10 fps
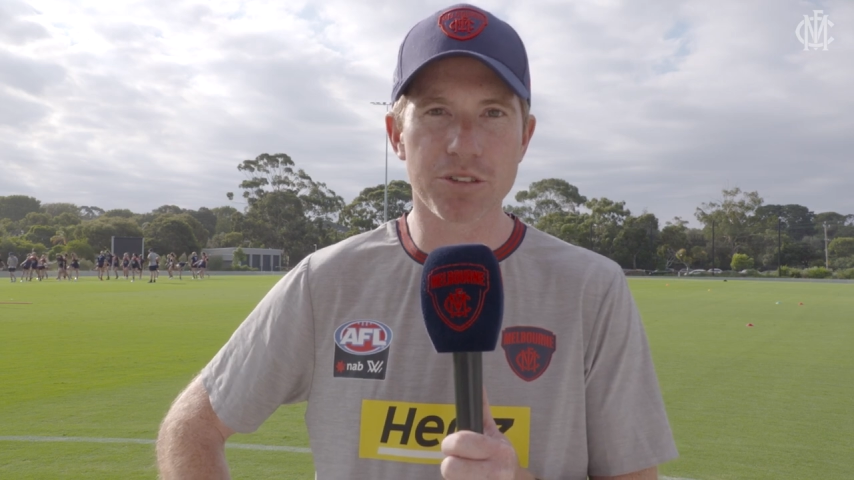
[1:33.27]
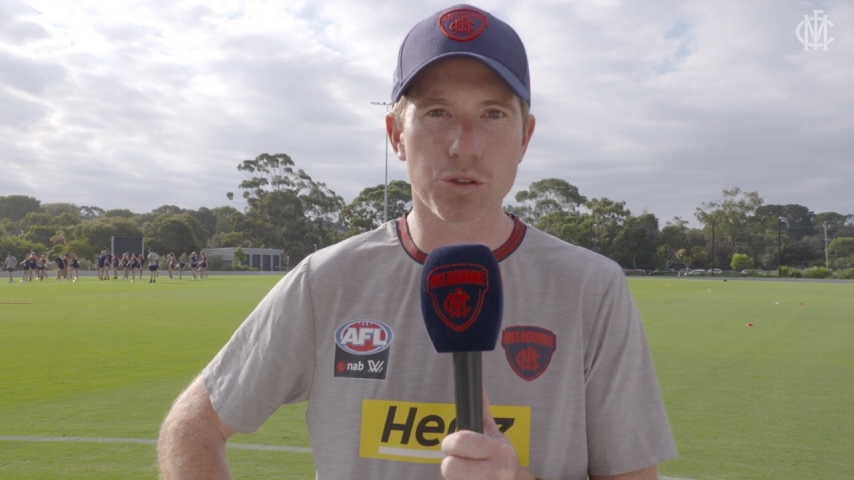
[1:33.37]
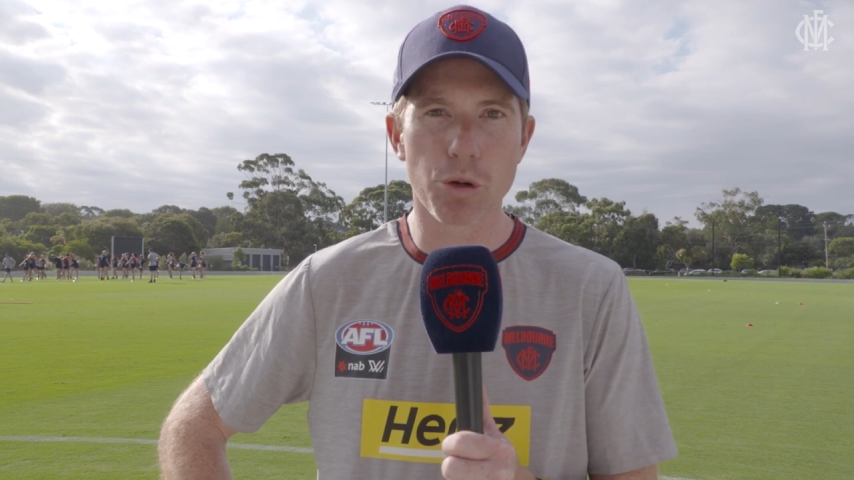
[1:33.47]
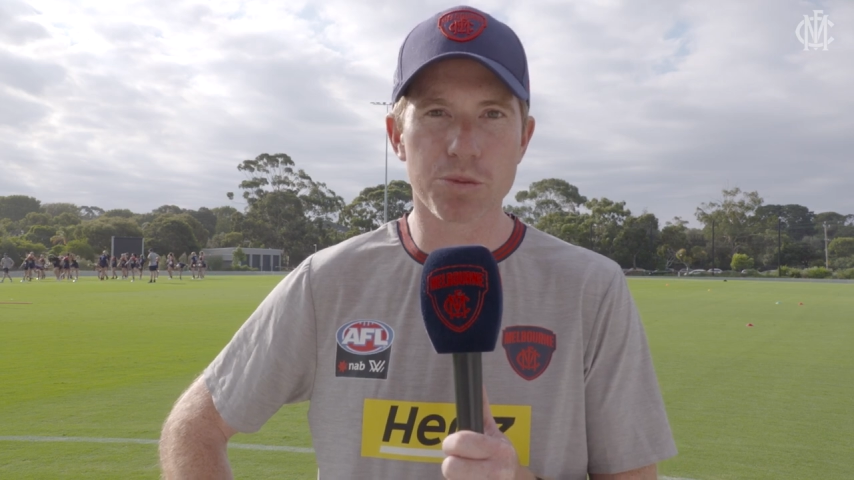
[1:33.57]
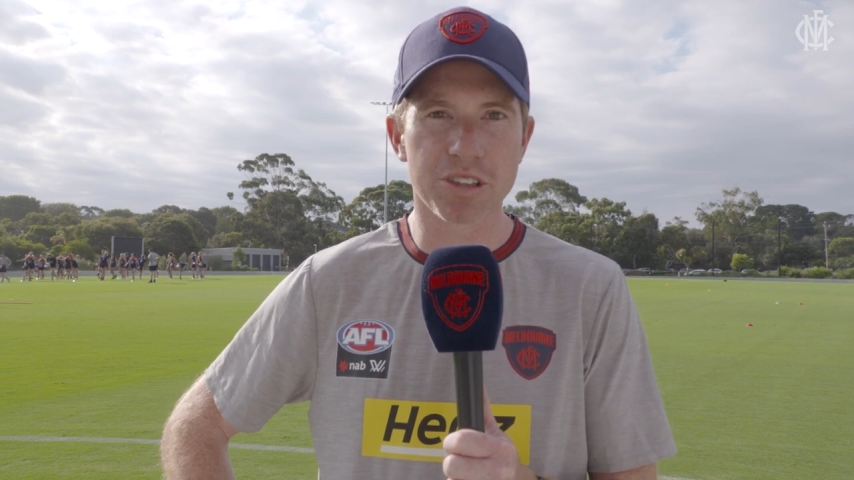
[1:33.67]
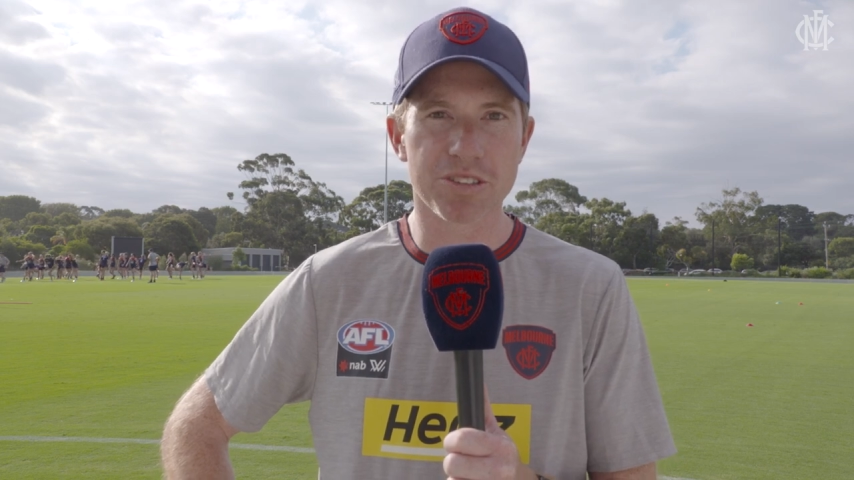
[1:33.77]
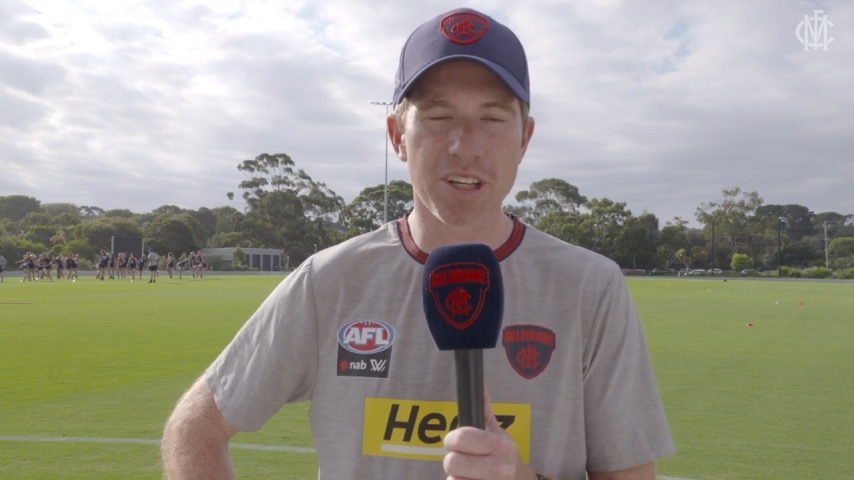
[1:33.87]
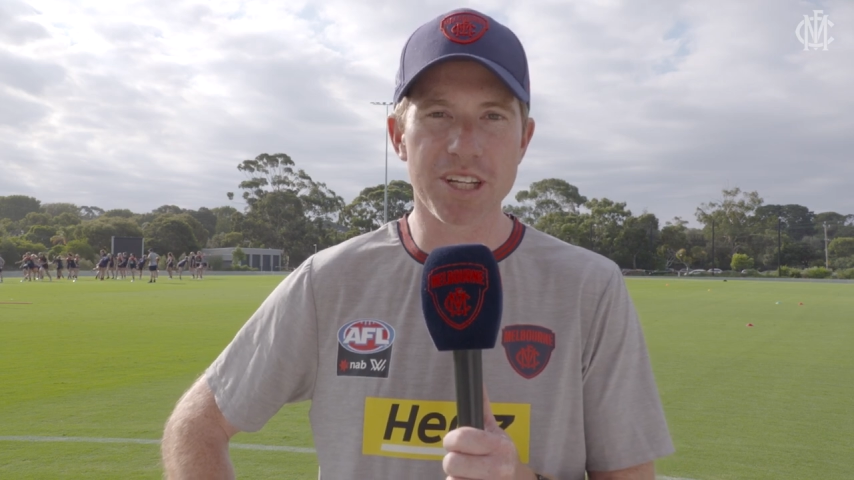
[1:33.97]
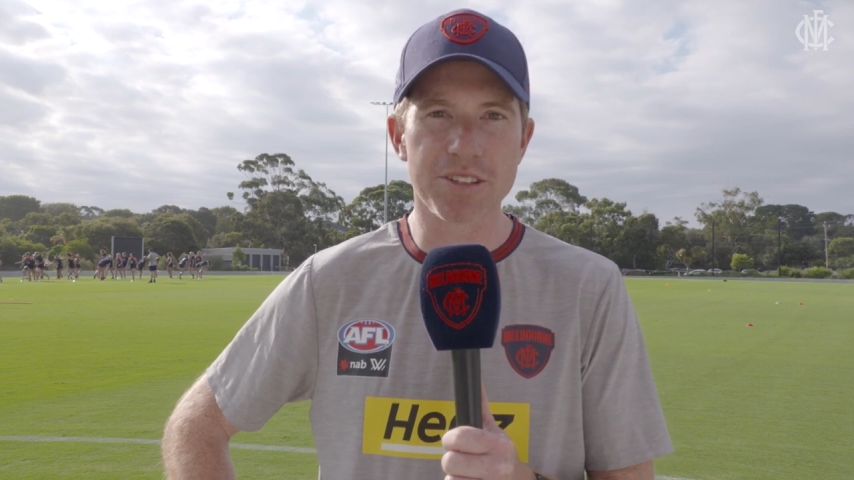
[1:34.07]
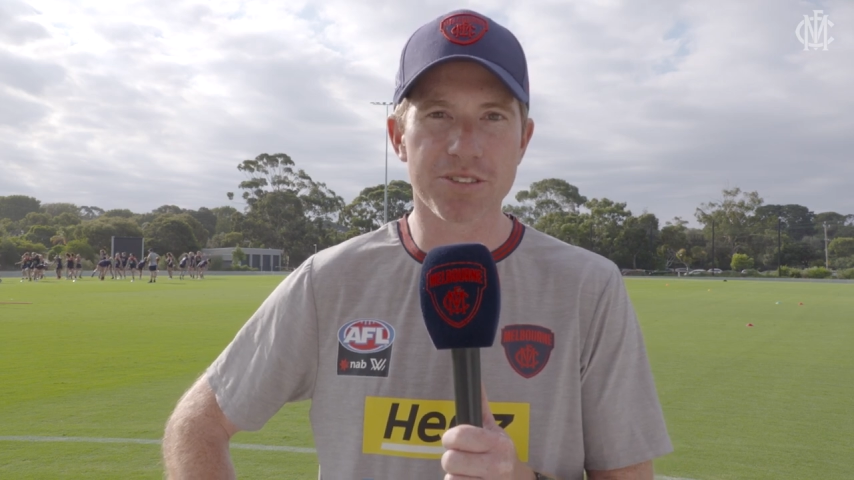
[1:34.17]
this group
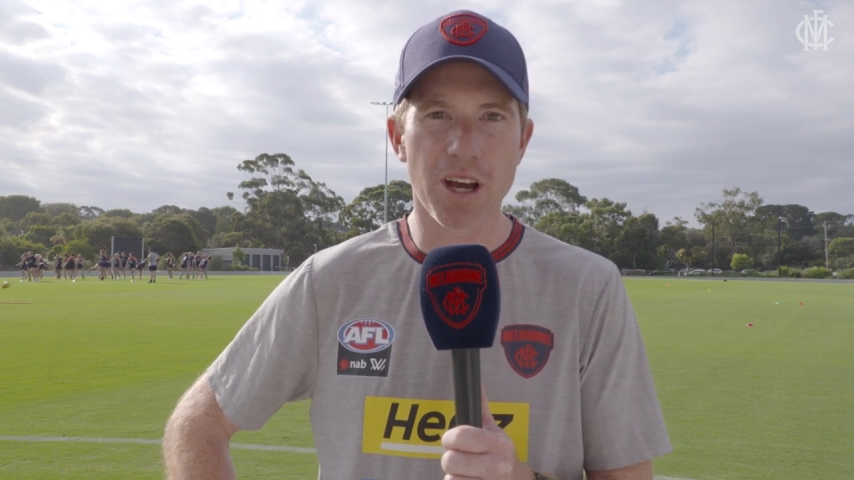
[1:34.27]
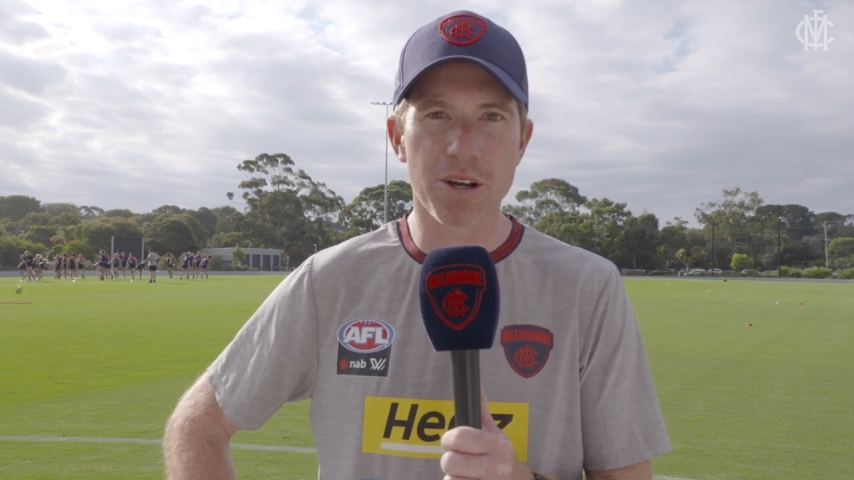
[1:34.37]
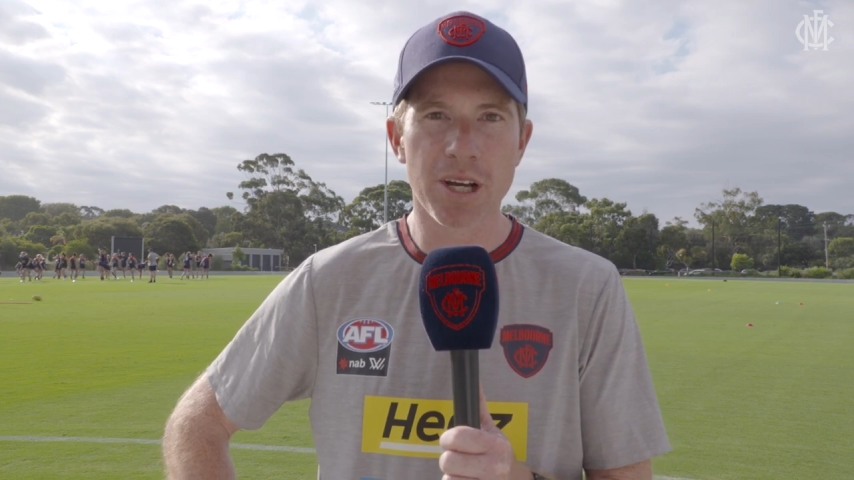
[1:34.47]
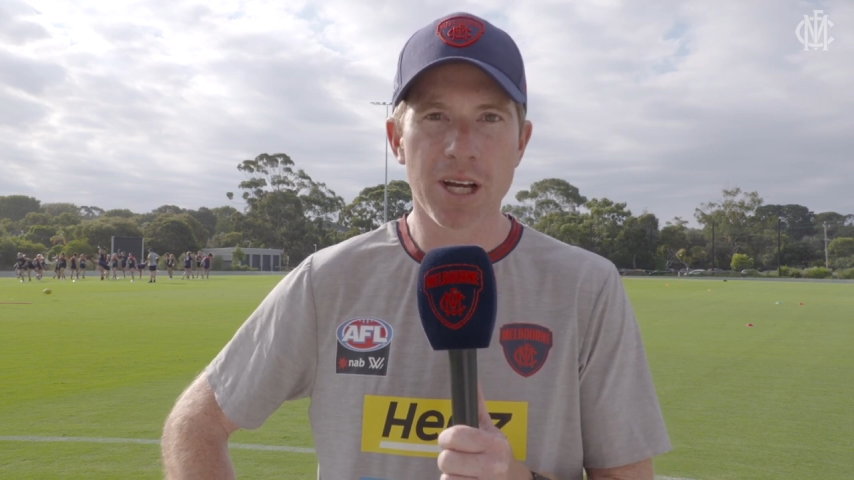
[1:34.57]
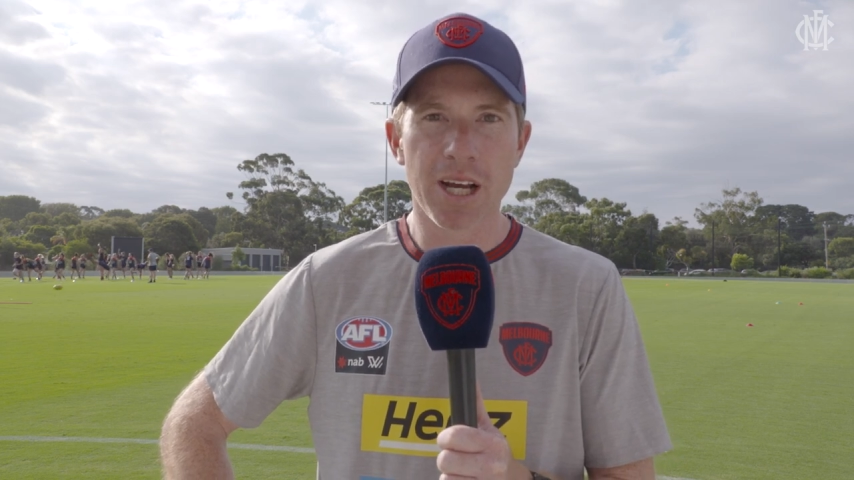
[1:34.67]
succeed. So